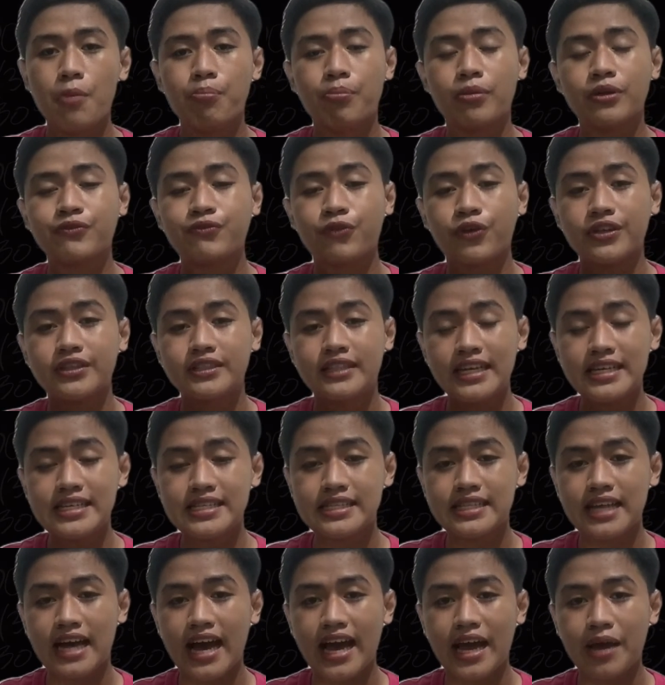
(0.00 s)
But for this
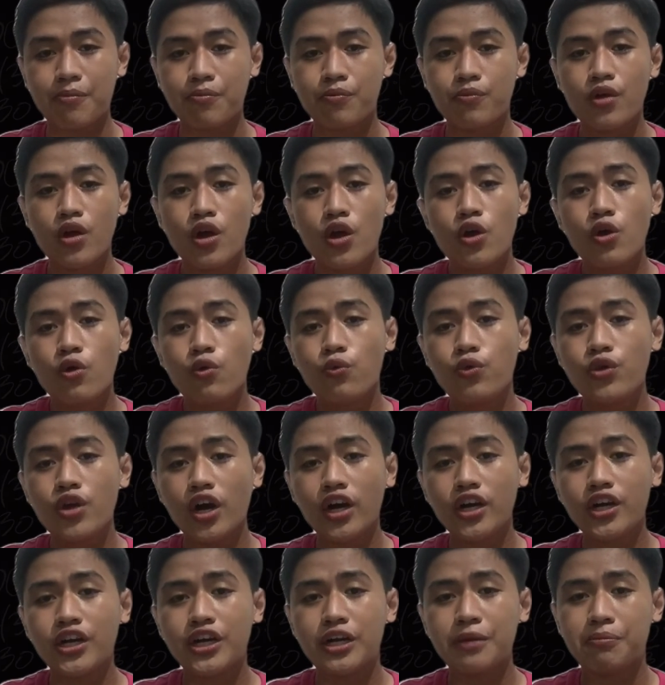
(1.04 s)
time, we
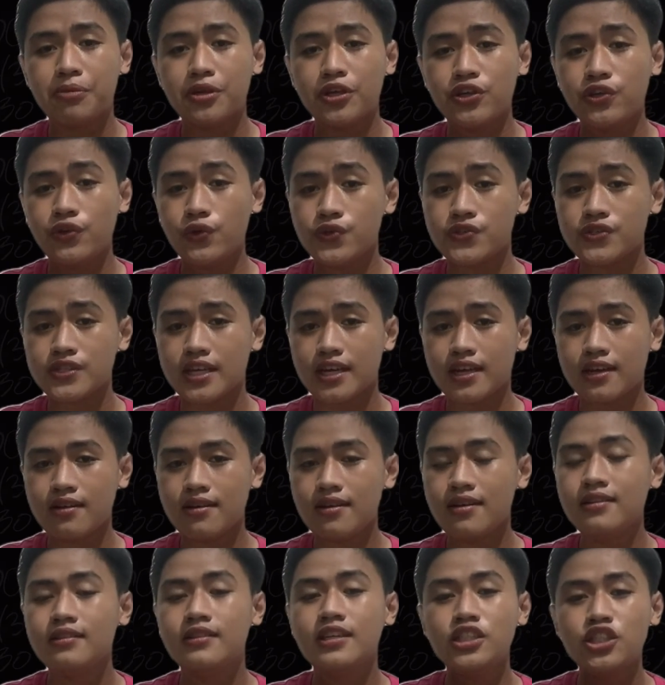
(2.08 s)
are going to be using
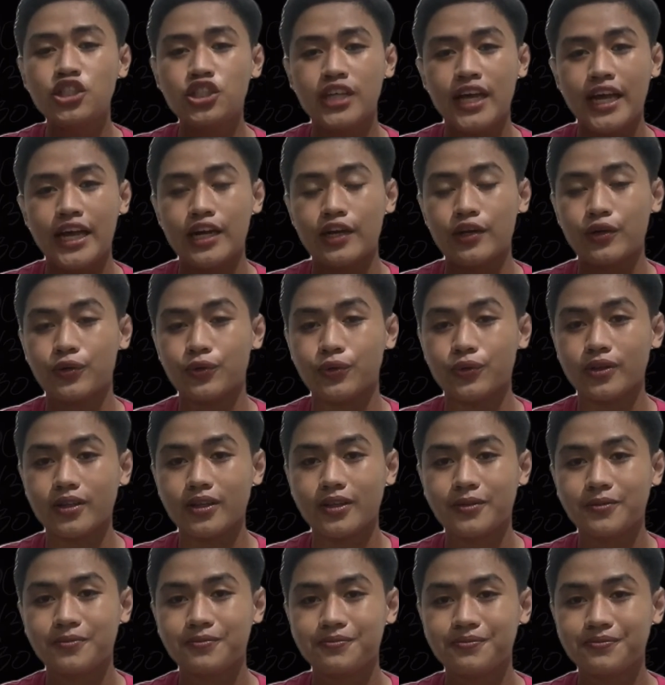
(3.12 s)
the chain rule.
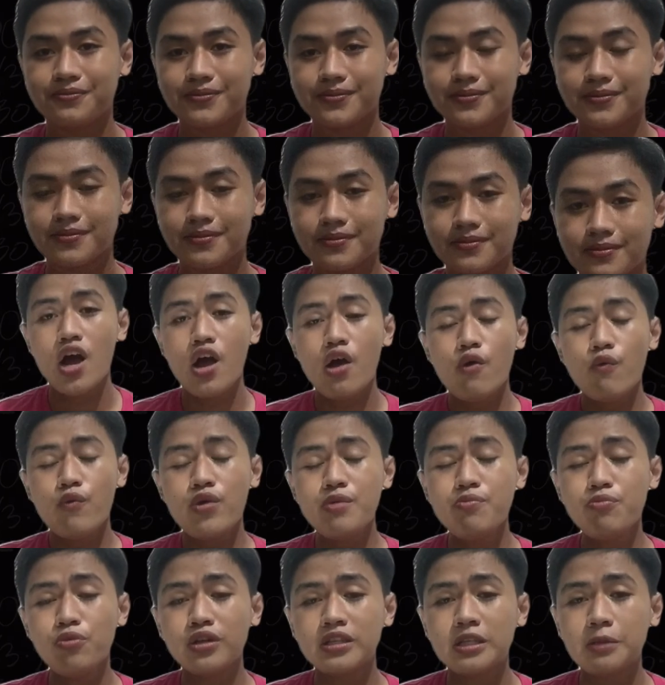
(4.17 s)
We
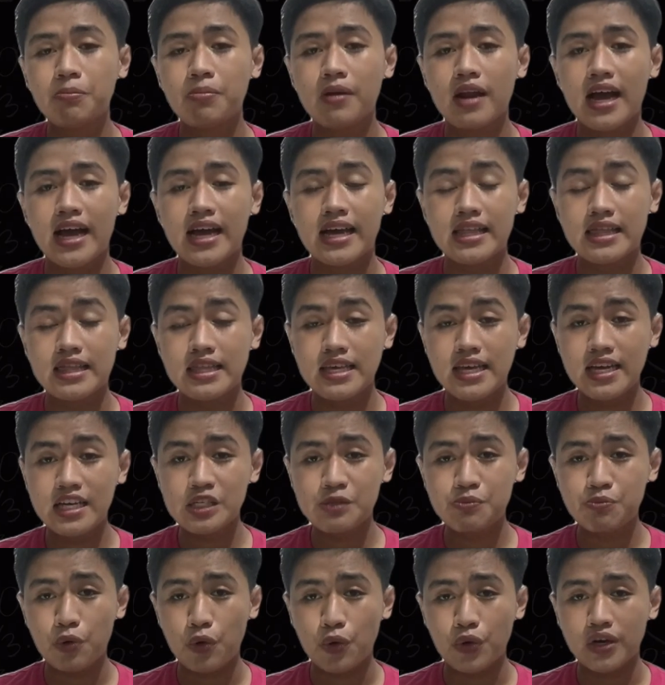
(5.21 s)
multiply the
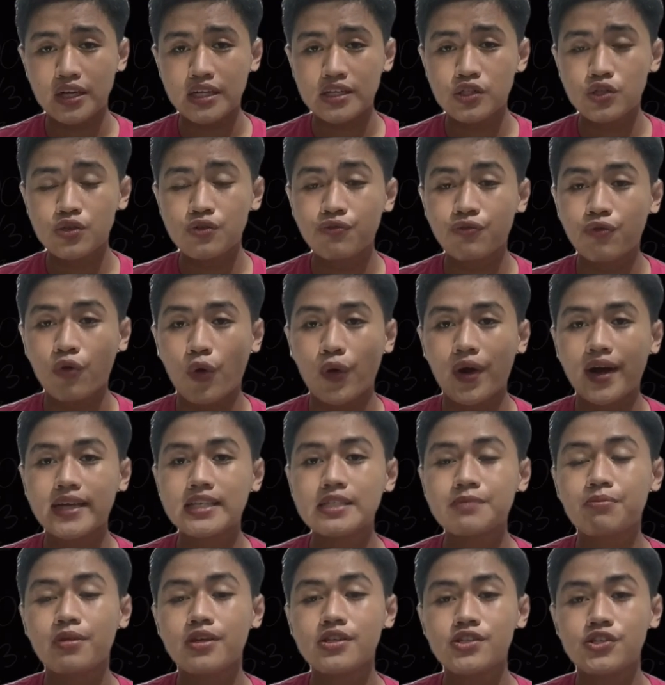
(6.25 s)
exponent to
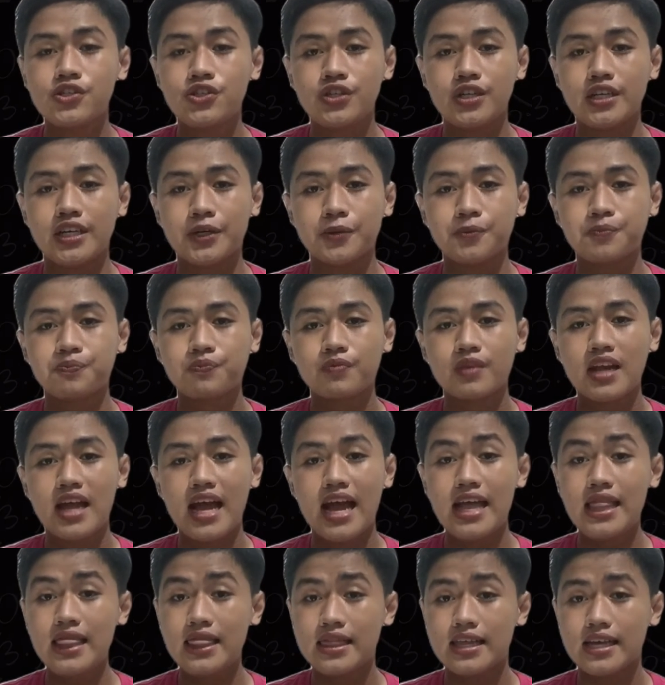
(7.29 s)
4x plus 3
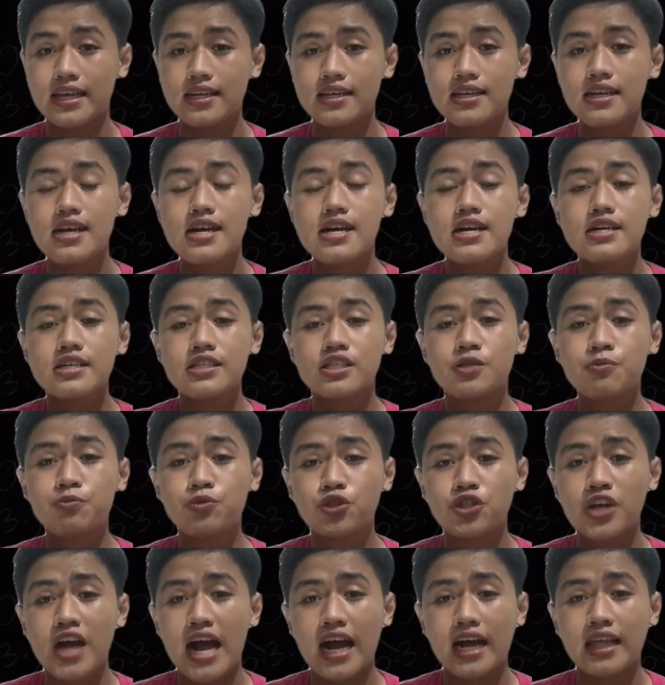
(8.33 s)
and then
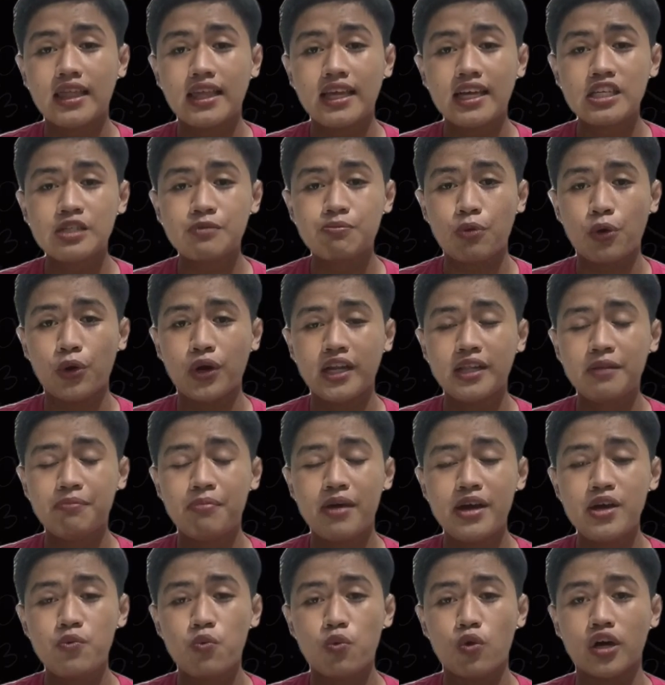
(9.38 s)
subtract the exponent
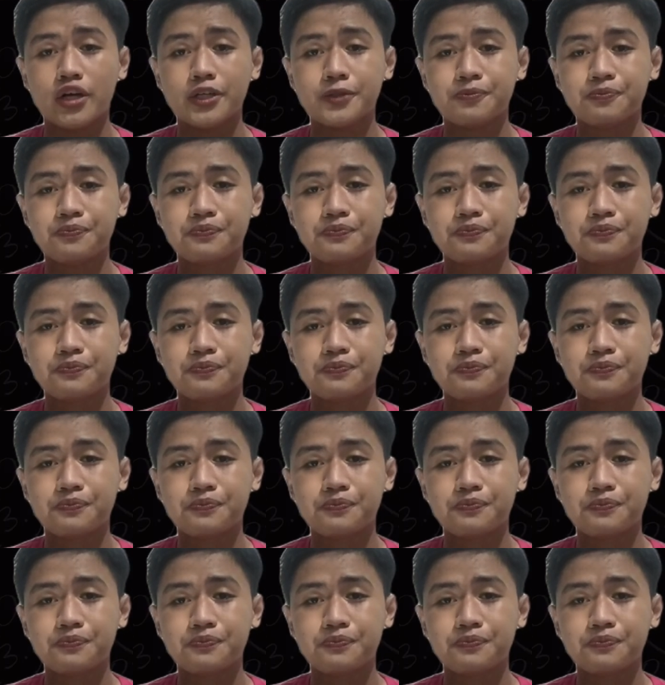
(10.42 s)
by 1.